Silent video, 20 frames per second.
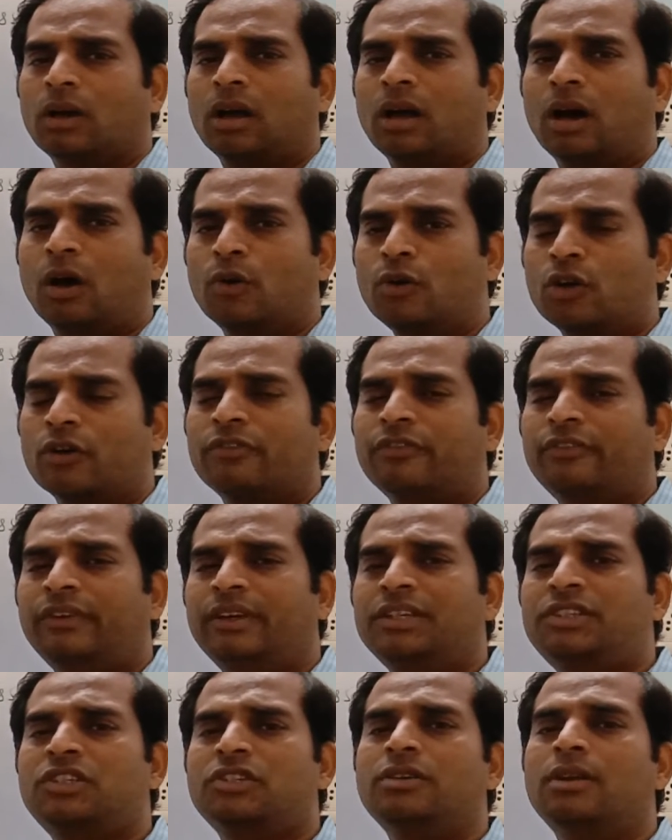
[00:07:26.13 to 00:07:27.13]
out of
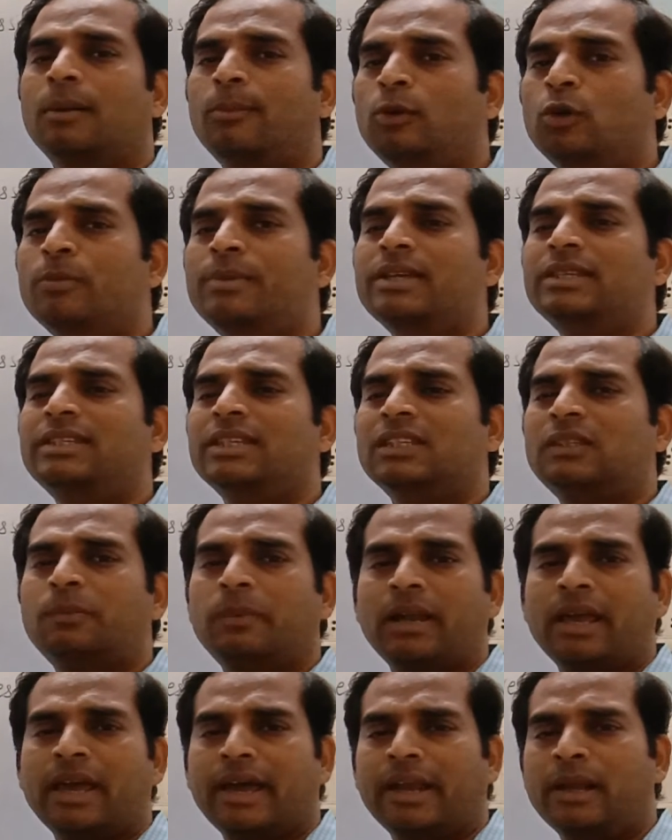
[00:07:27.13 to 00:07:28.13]
which WBCs
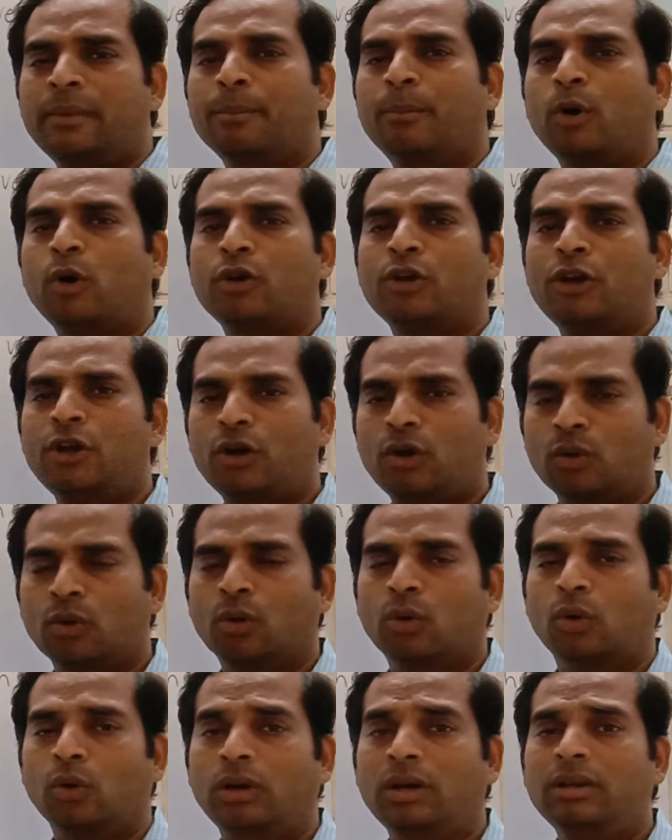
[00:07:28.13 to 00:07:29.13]
play an important
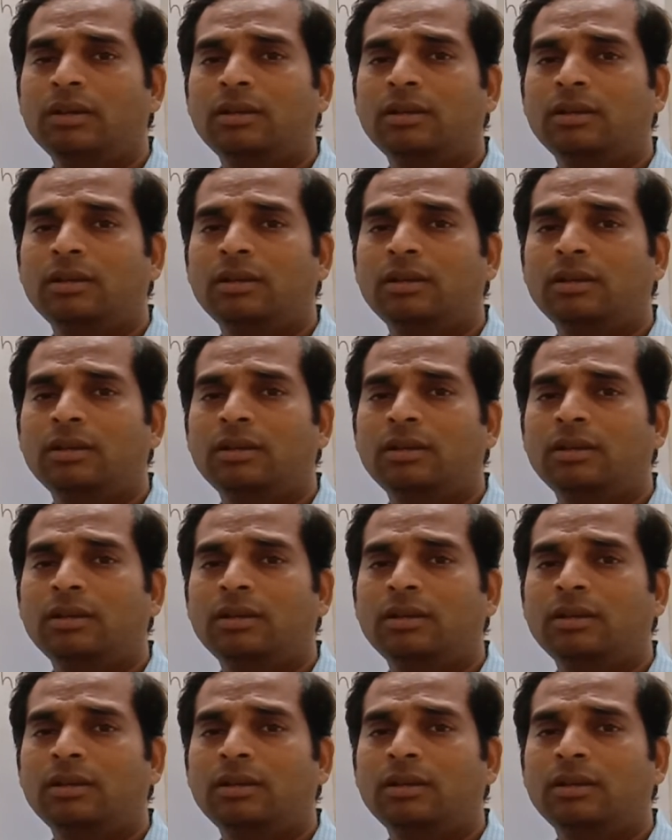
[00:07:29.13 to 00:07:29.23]
role